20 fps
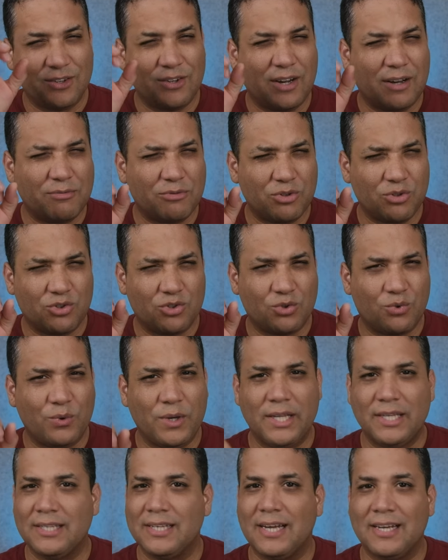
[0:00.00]
don't have to
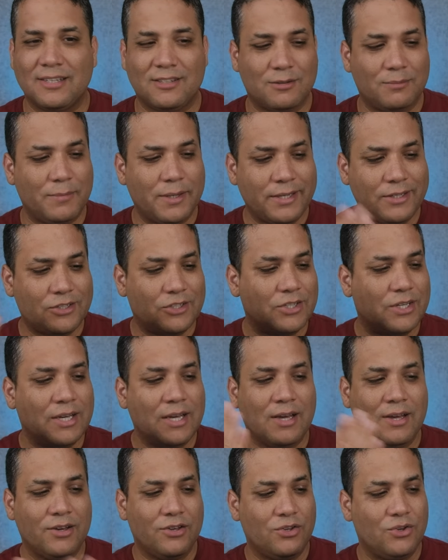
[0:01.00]
squint as much.
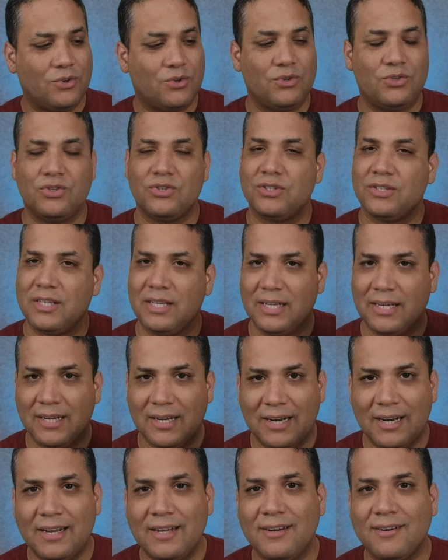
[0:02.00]
You could just see
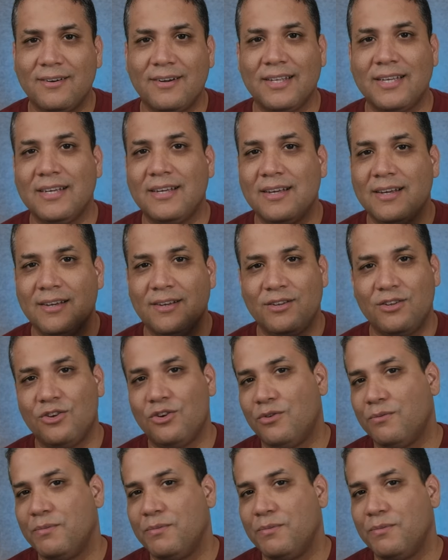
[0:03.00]
clearly your